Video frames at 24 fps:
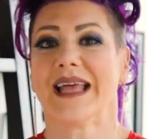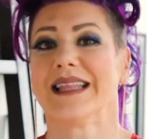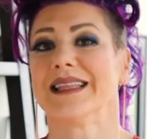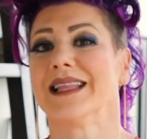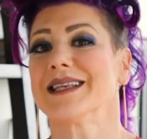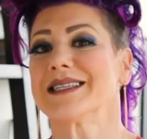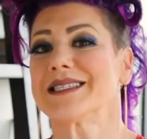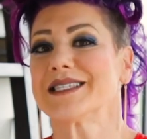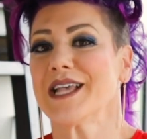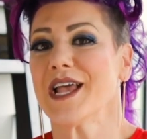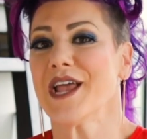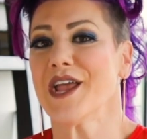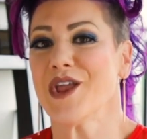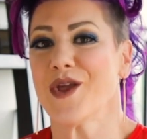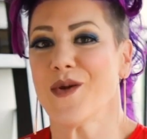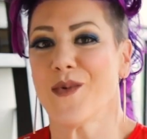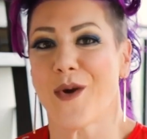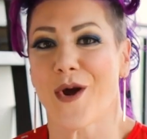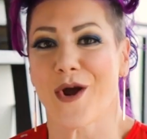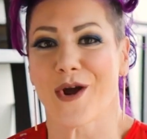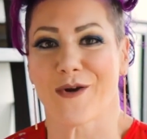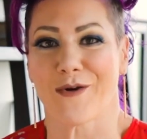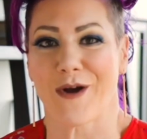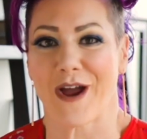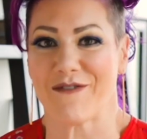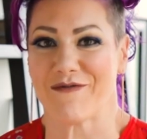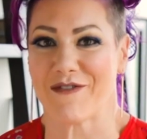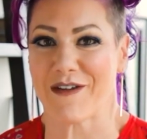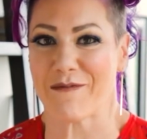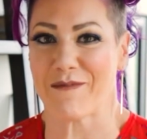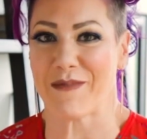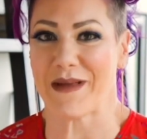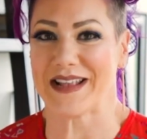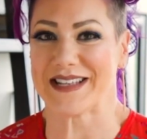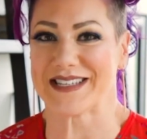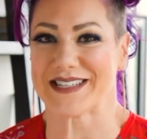And let's say you are
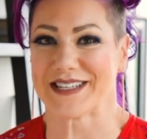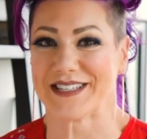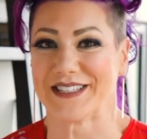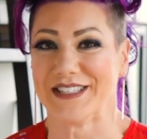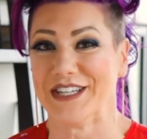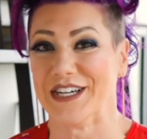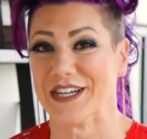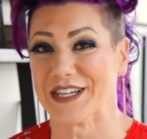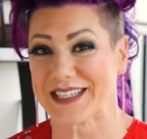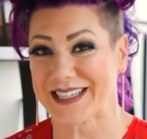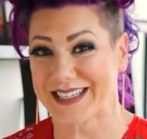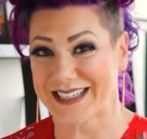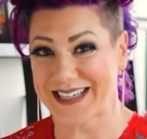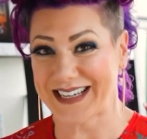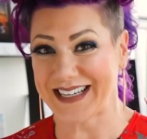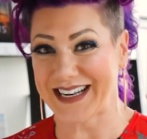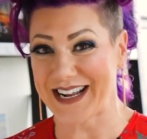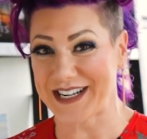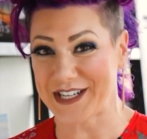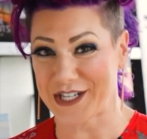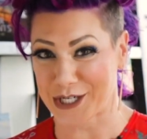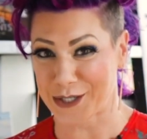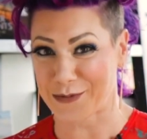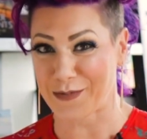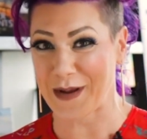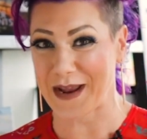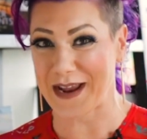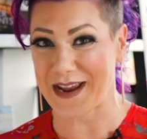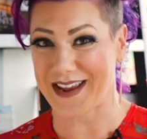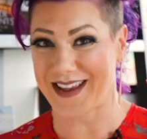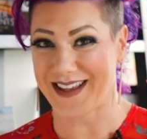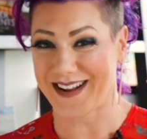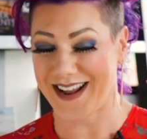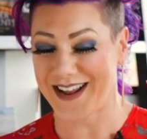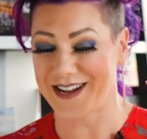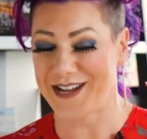craving pizza. Look, can I just be,
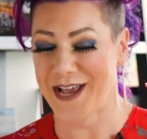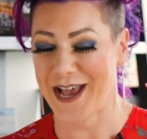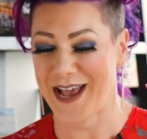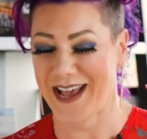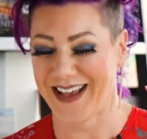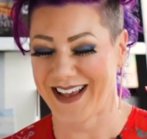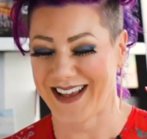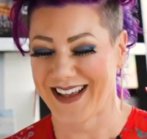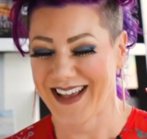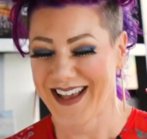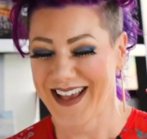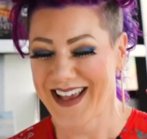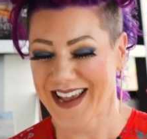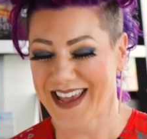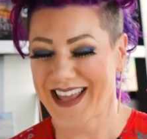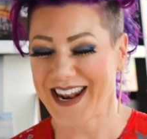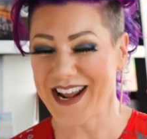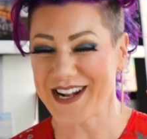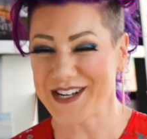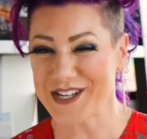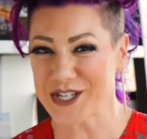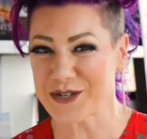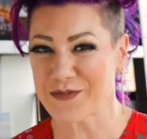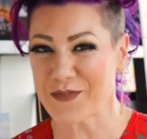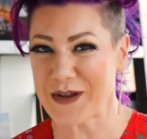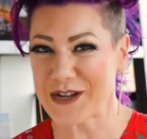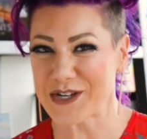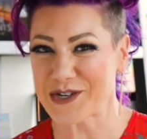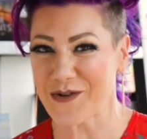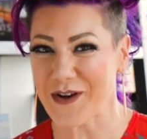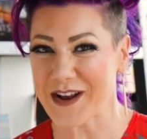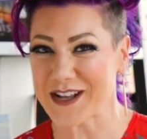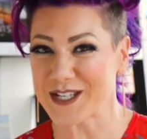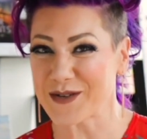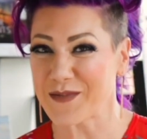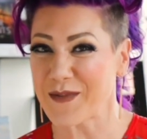can I, can I just be
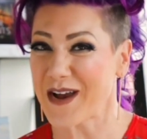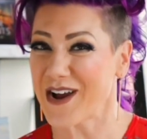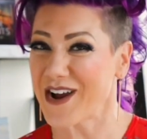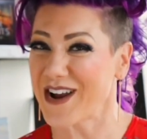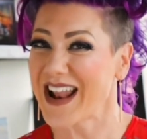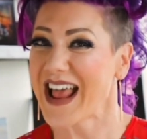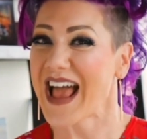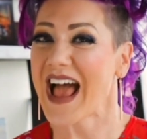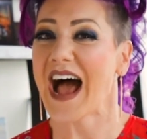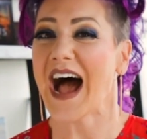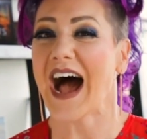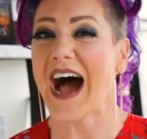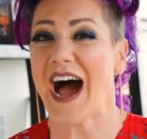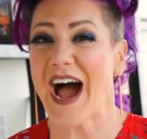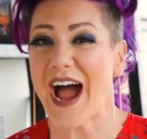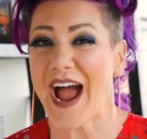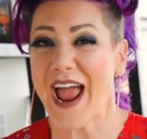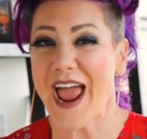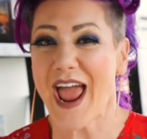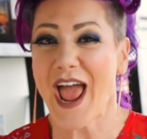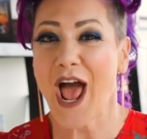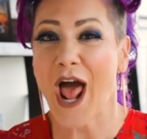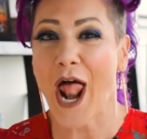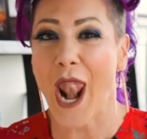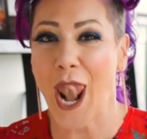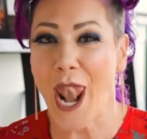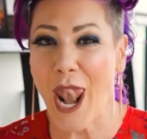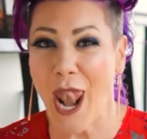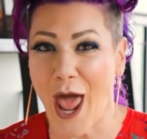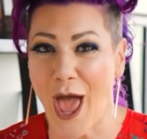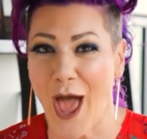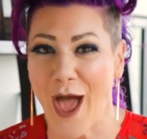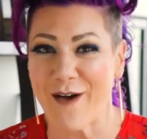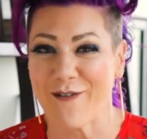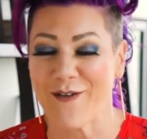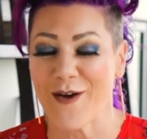transparent? I
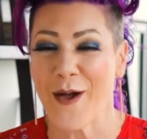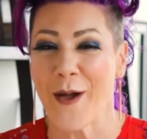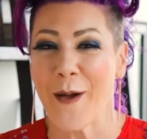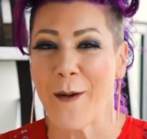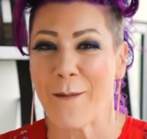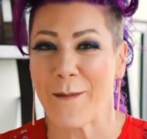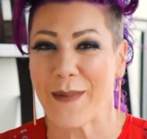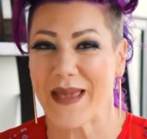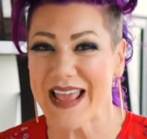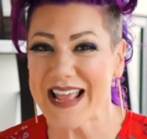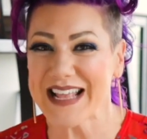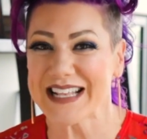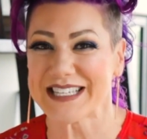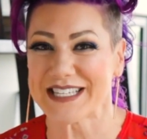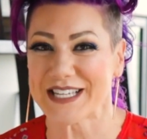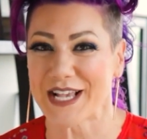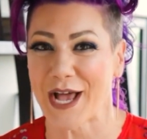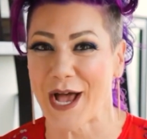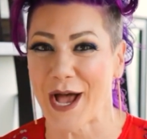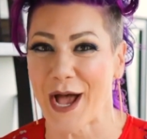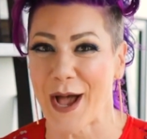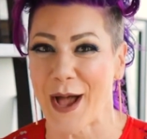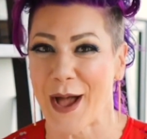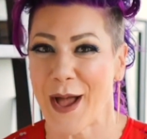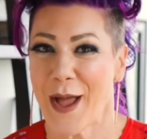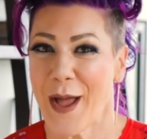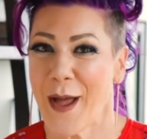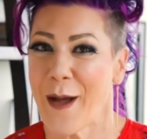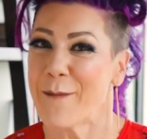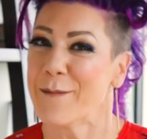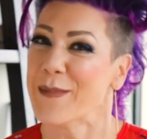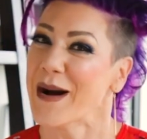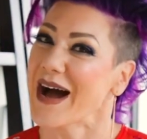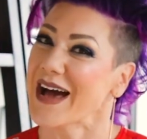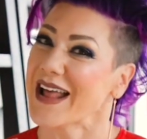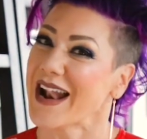love pizza,
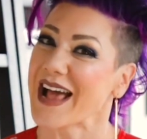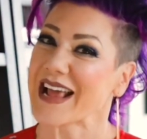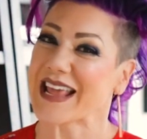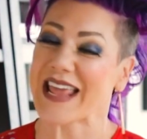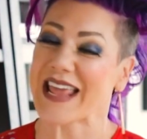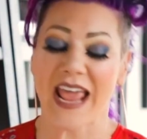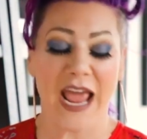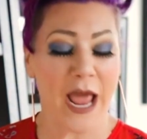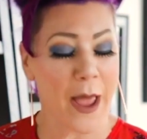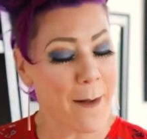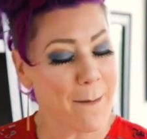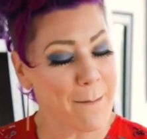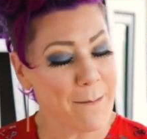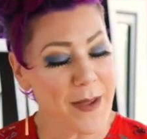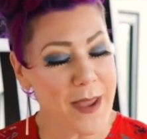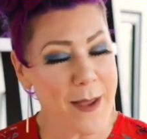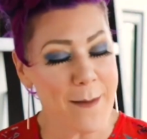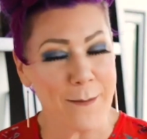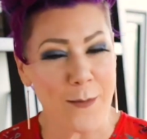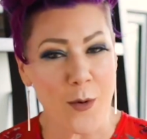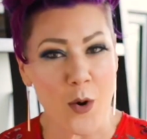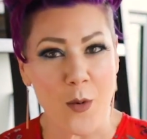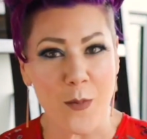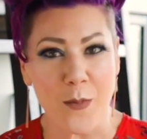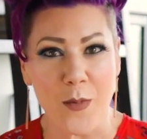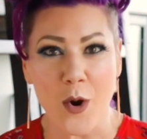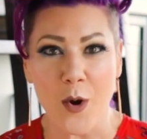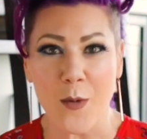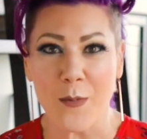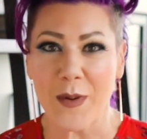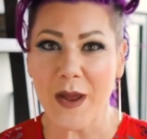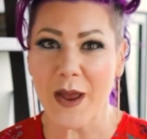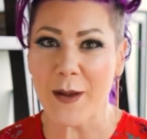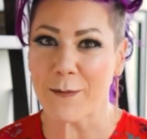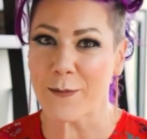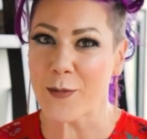but I can't beep, boop,
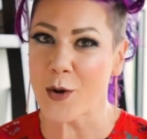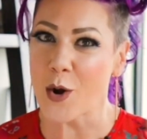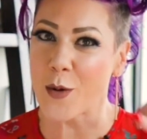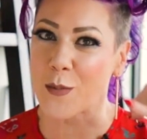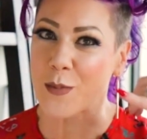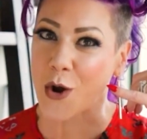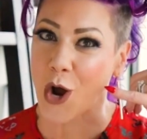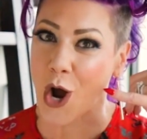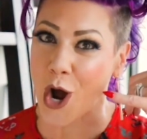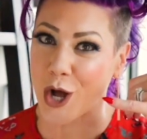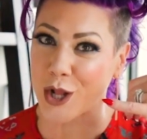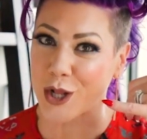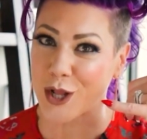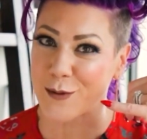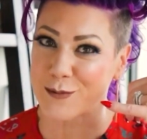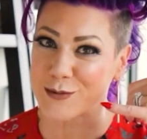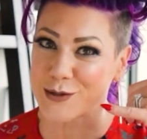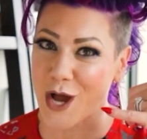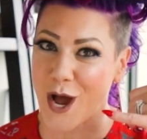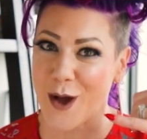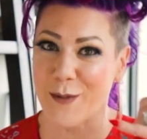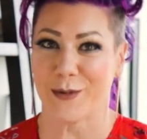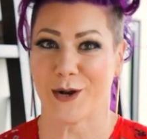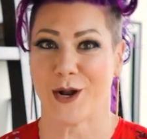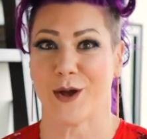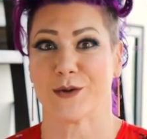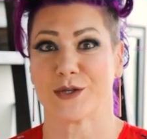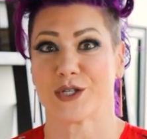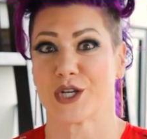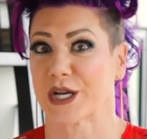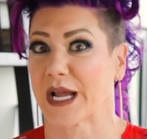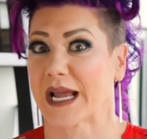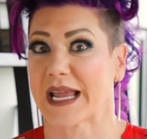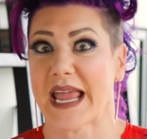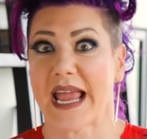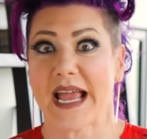boop, beep, boop, call up Domino's.
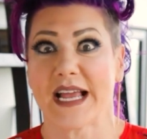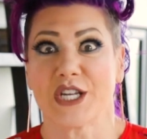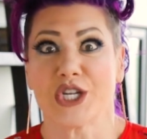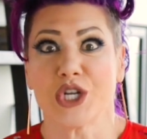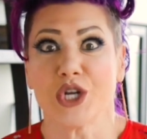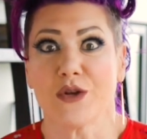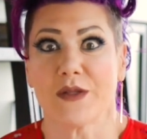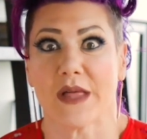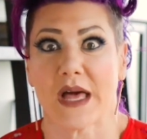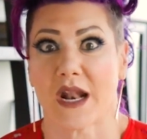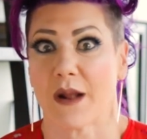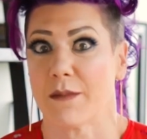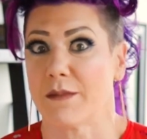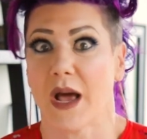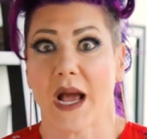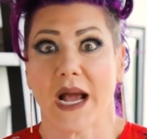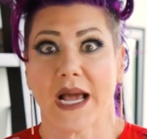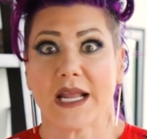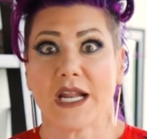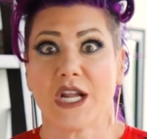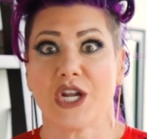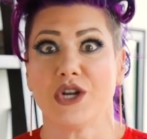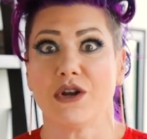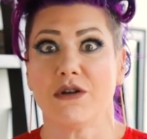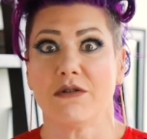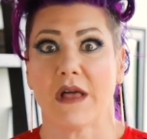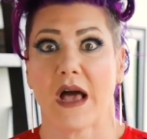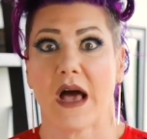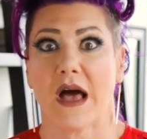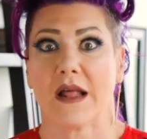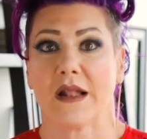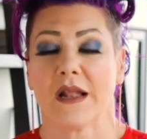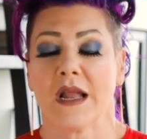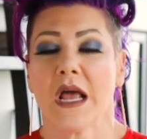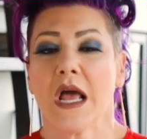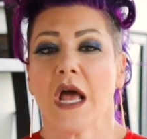Look, I can't do that. I'm not gonna do
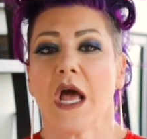that.